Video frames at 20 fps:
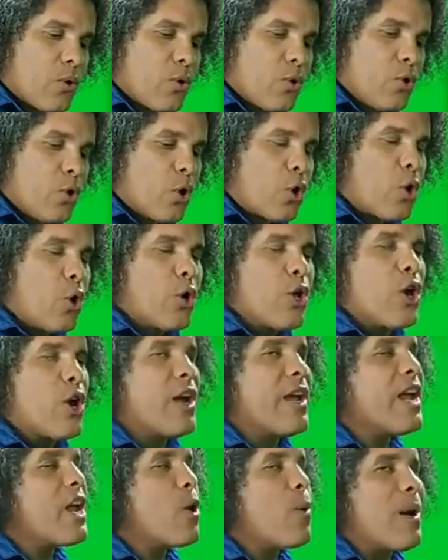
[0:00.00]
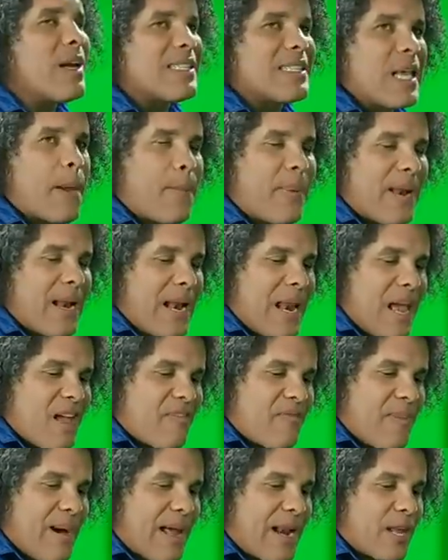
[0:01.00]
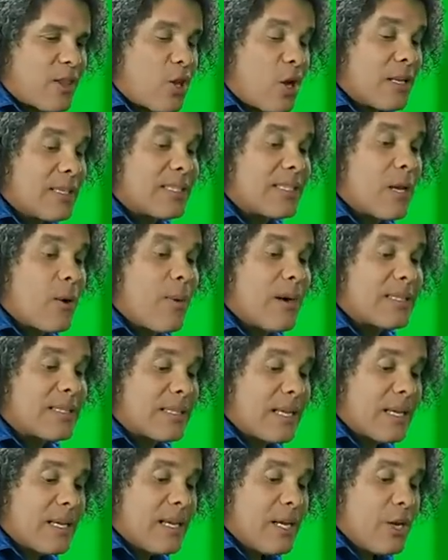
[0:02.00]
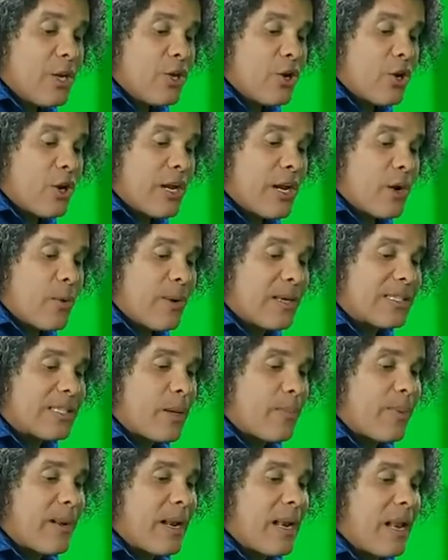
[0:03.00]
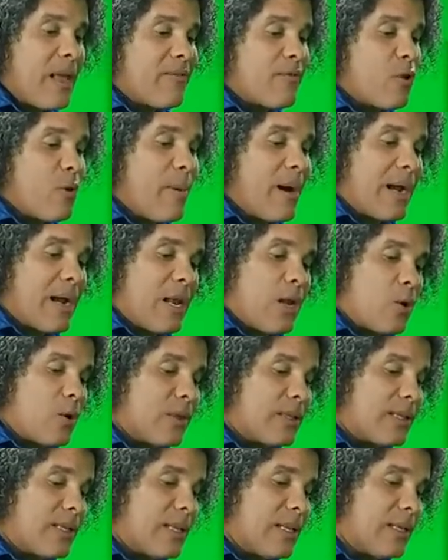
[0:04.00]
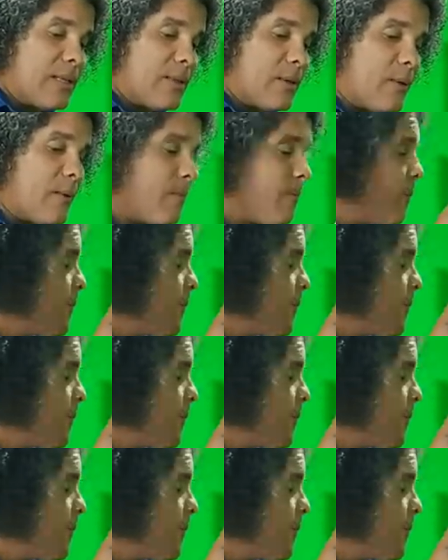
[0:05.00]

No, no, you're gonna hear what's up on the live, man. I don't say what's up. You're gonna hear what's up on the live. Go back and look at it later.